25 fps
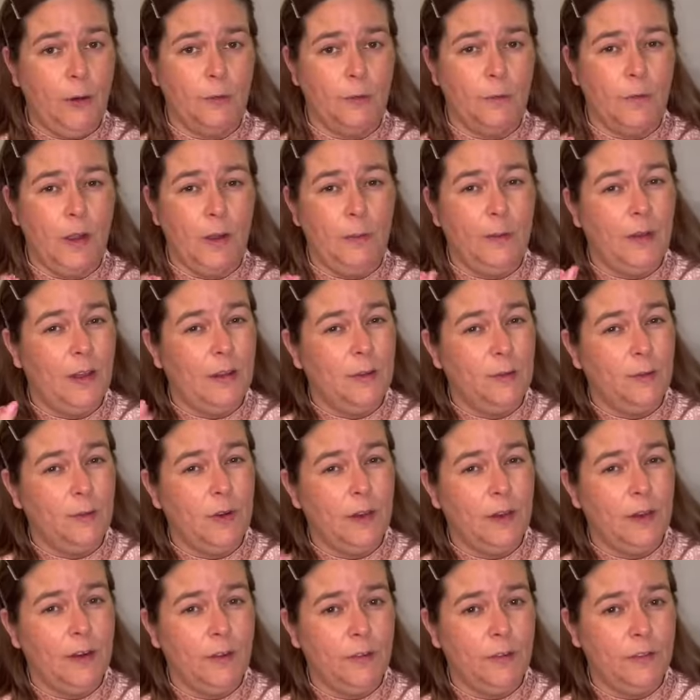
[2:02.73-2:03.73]
Maybe I'll do a
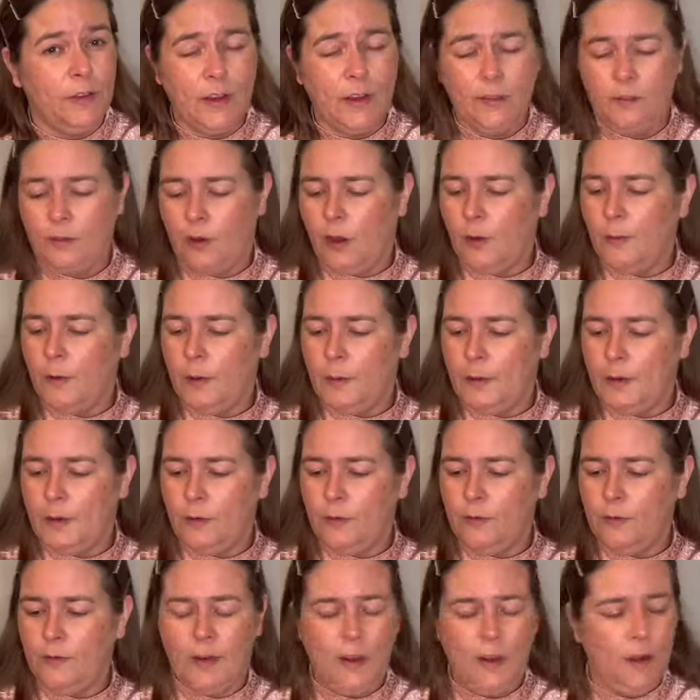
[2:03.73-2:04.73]
little TikTok, maybe I'll do
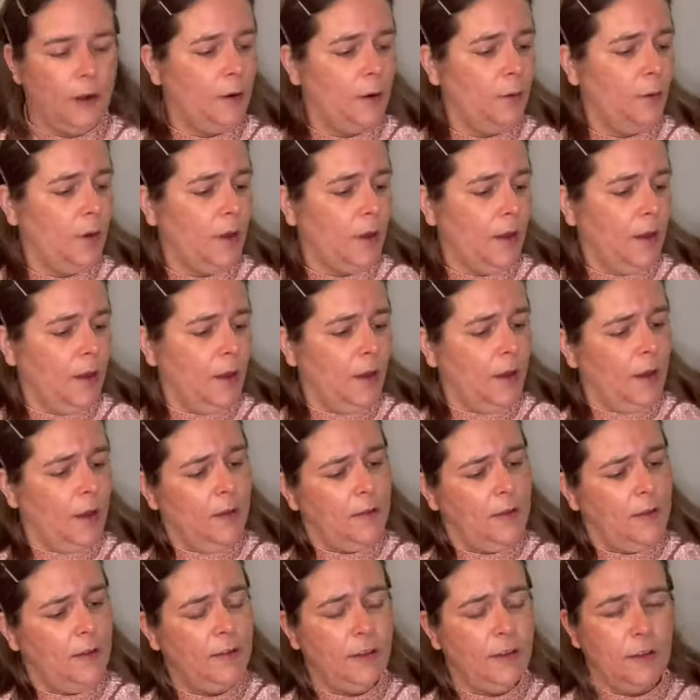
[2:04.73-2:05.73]
a video.
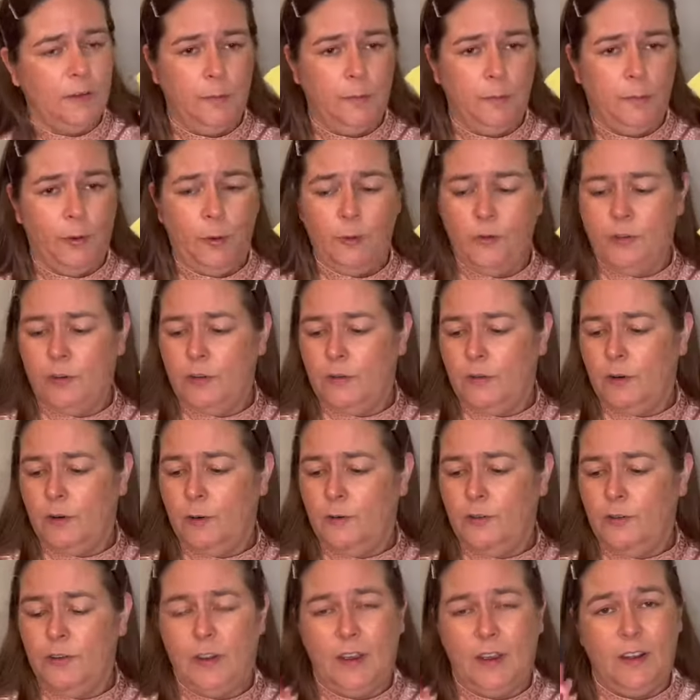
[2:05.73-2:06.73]
This is Posy
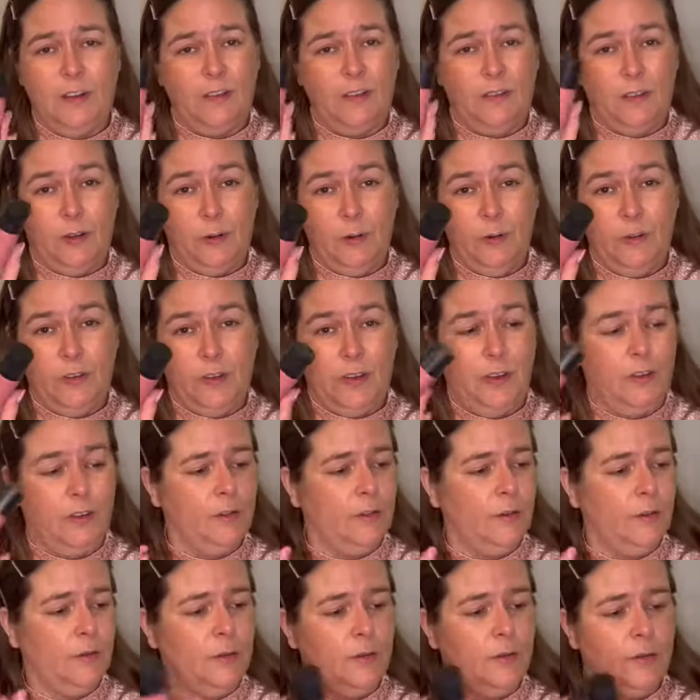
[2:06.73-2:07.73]
Rosie and Rosie.
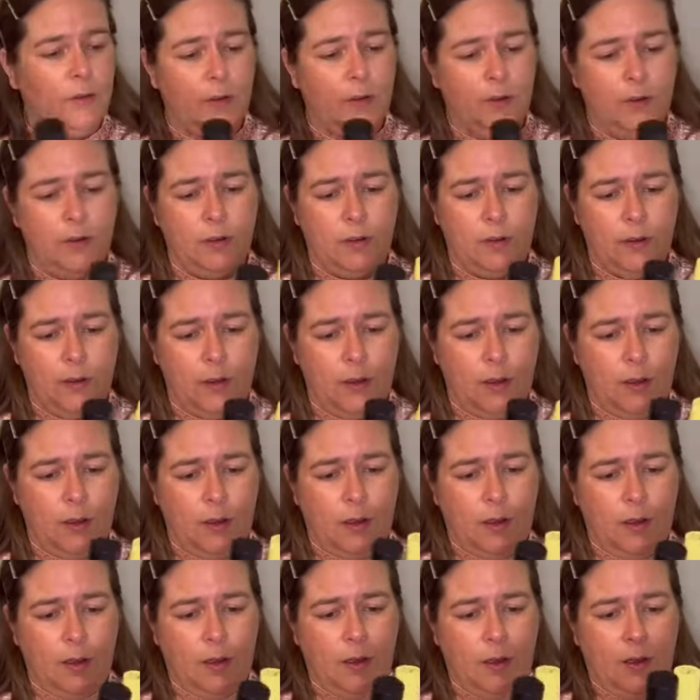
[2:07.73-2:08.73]
So
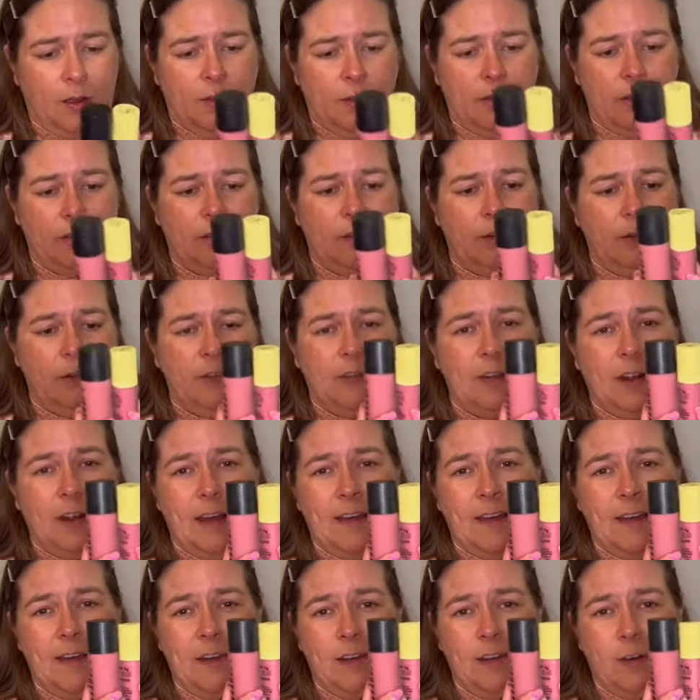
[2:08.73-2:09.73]
this looks
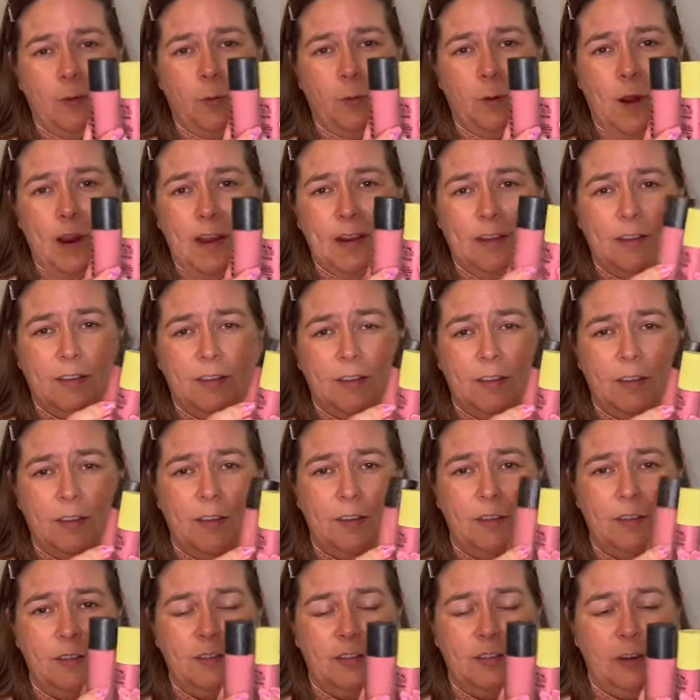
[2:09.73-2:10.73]
like quite
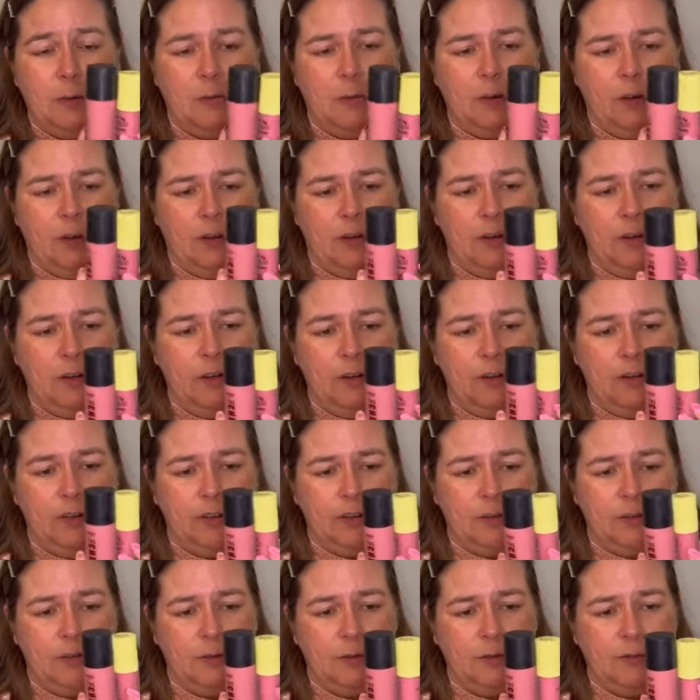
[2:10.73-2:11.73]
similar.
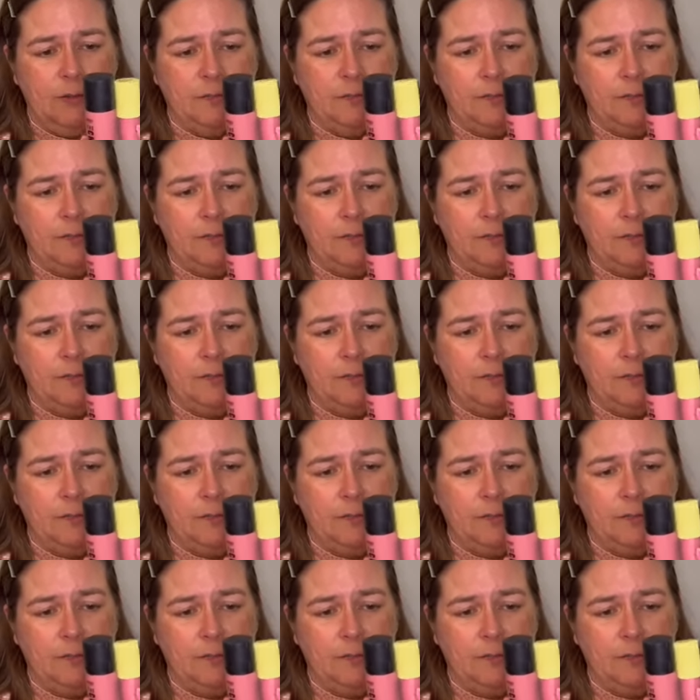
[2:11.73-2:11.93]
So